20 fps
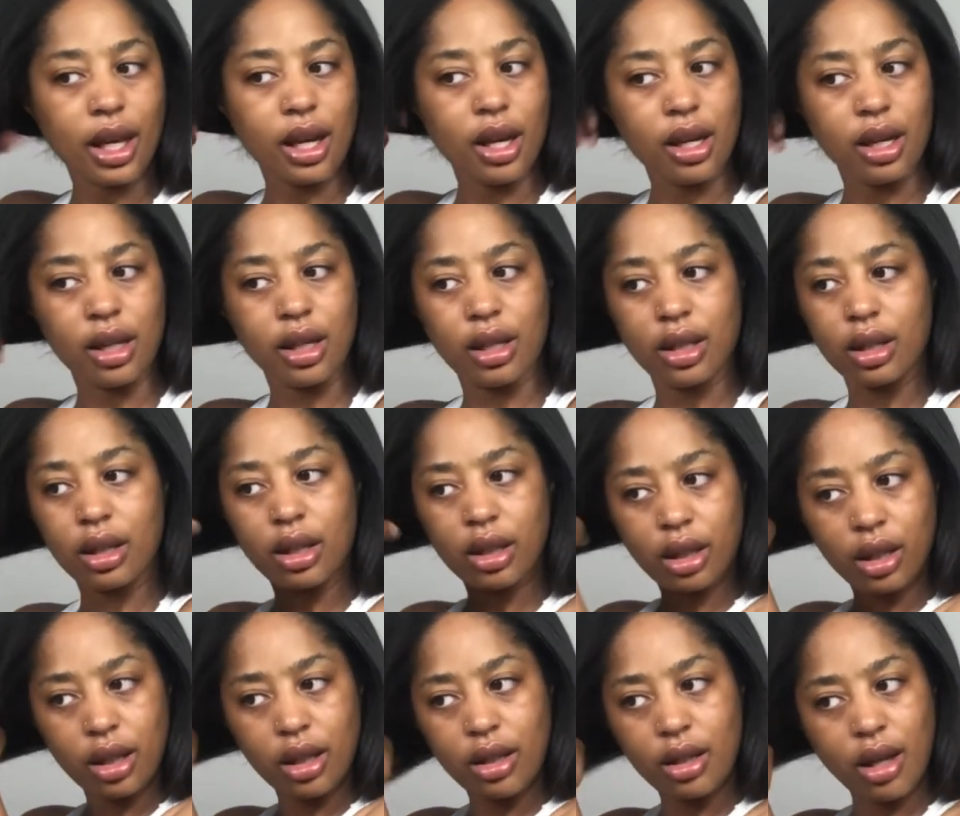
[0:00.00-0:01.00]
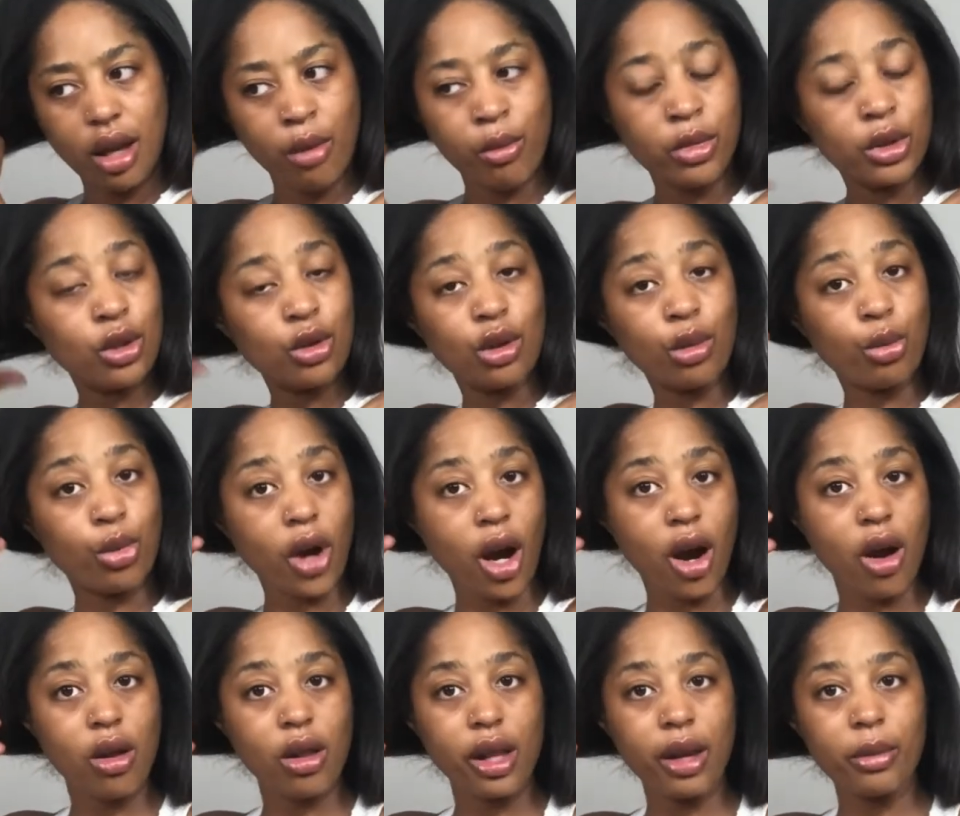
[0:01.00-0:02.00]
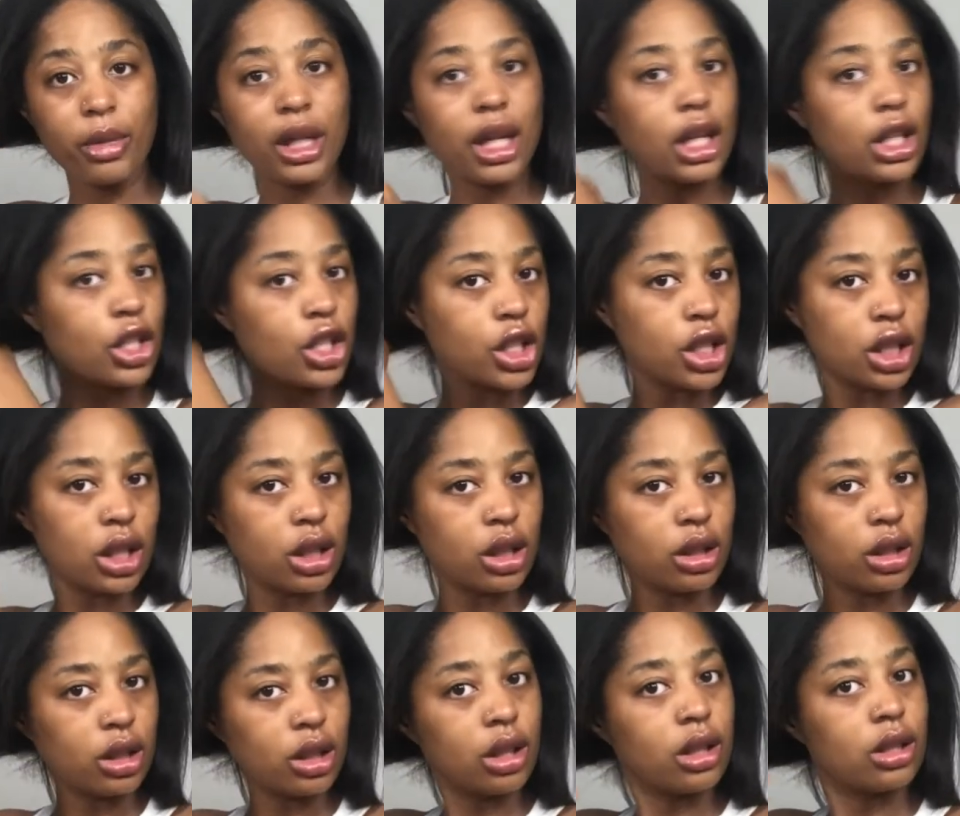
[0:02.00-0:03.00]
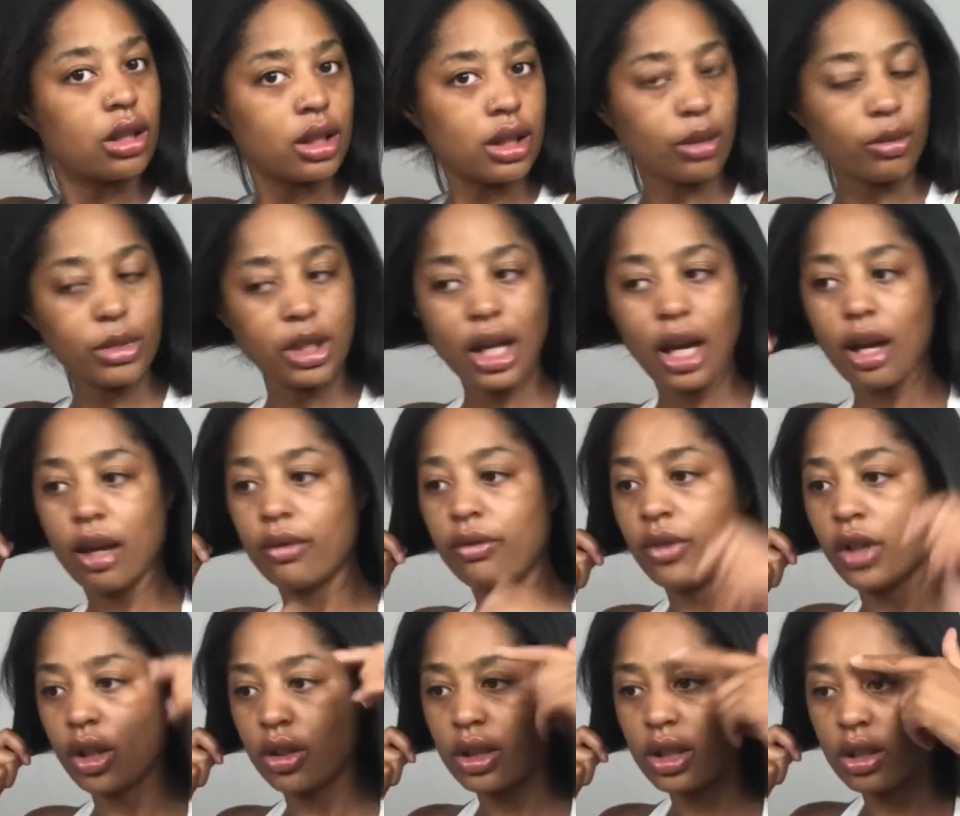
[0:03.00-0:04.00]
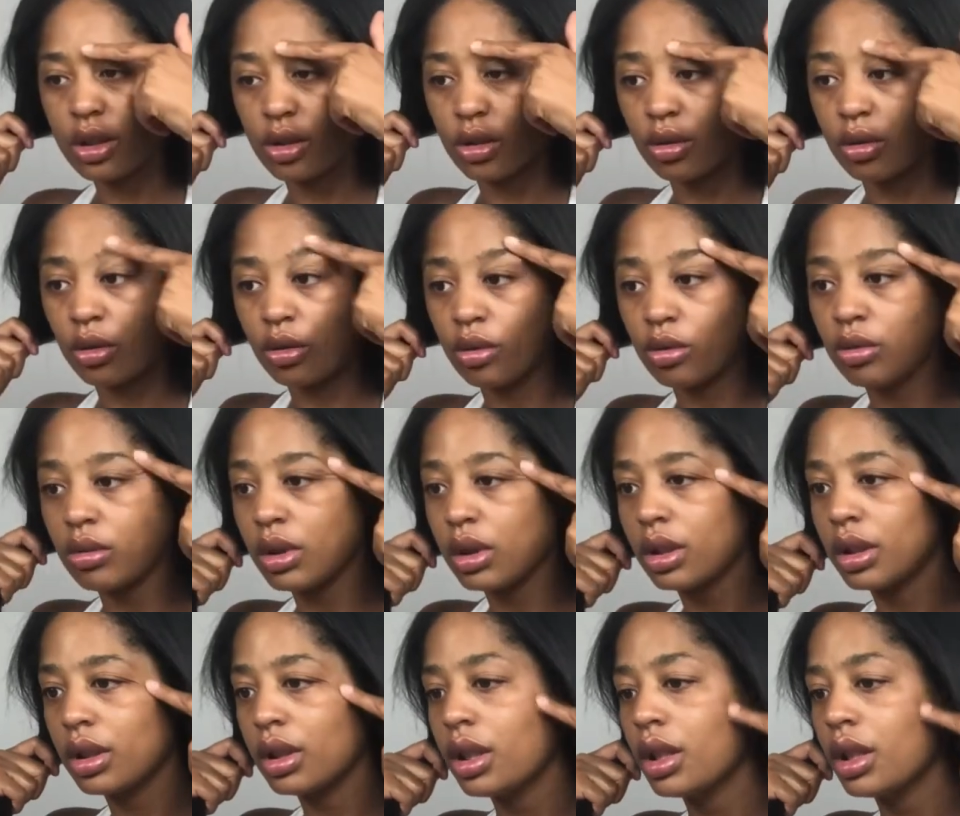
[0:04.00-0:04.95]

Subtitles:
Like, I'm going to do the brow elimination sometime very soon.